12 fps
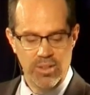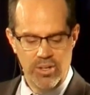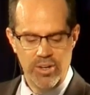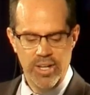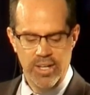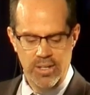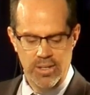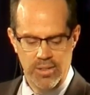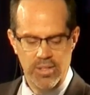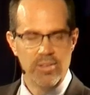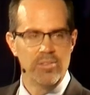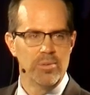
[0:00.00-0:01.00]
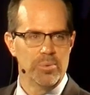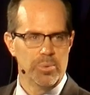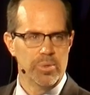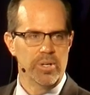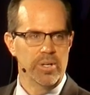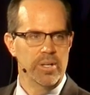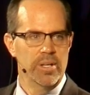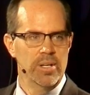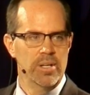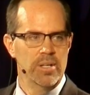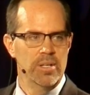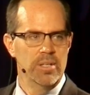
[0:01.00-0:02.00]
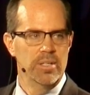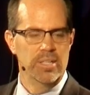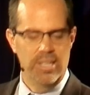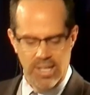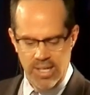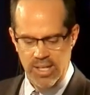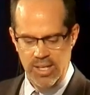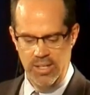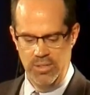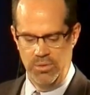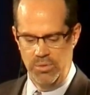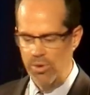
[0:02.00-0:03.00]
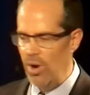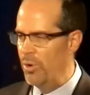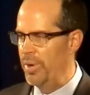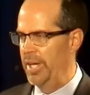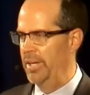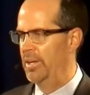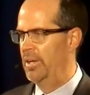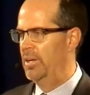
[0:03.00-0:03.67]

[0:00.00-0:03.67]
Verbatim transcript: learning this word, getting in, growing,